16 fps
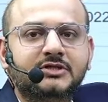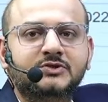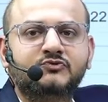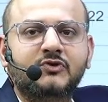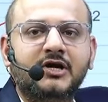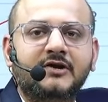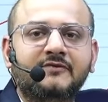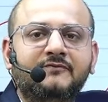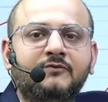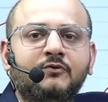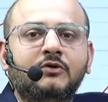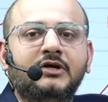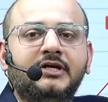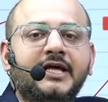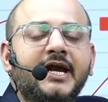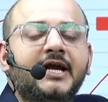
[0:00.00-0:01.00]
24
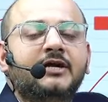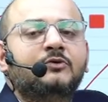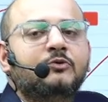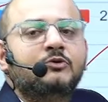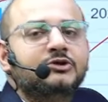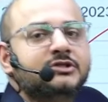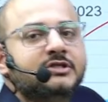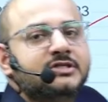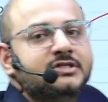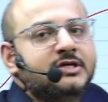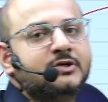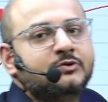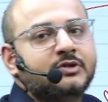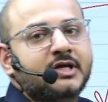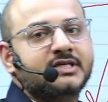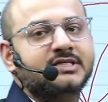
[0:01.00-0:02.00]
direct questions into the
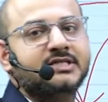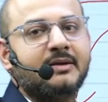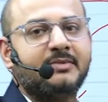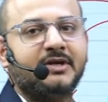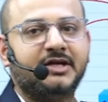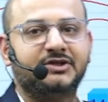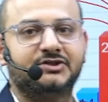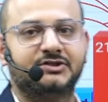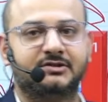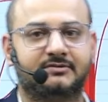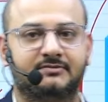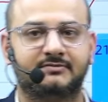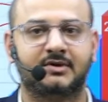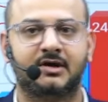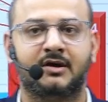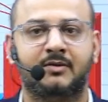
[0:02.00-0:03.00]
examination.
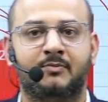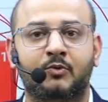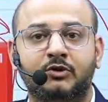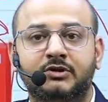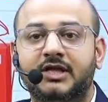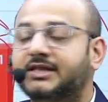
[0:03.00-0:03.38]
More than